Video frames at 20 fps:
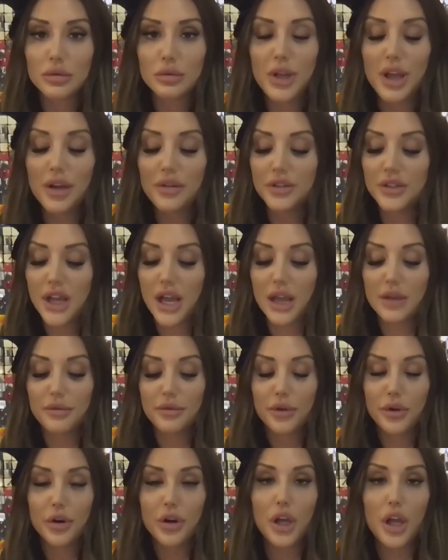have time
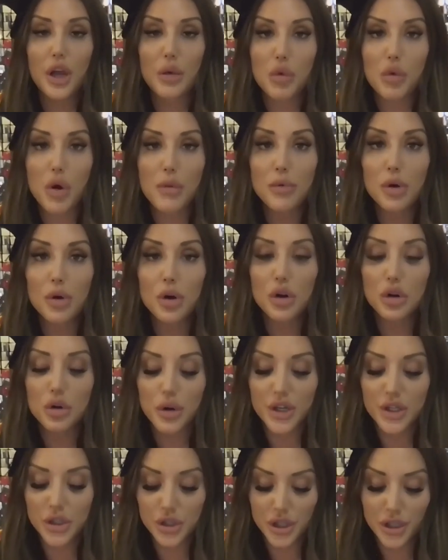for one more
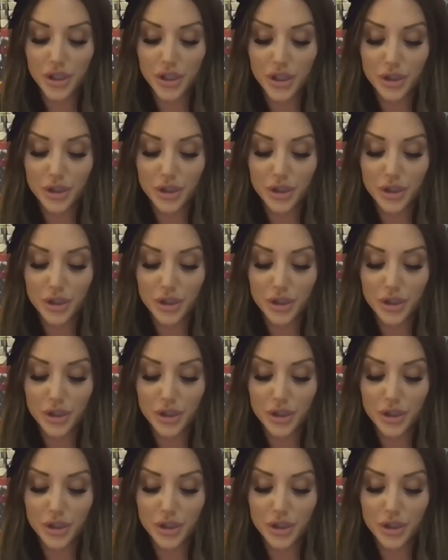question.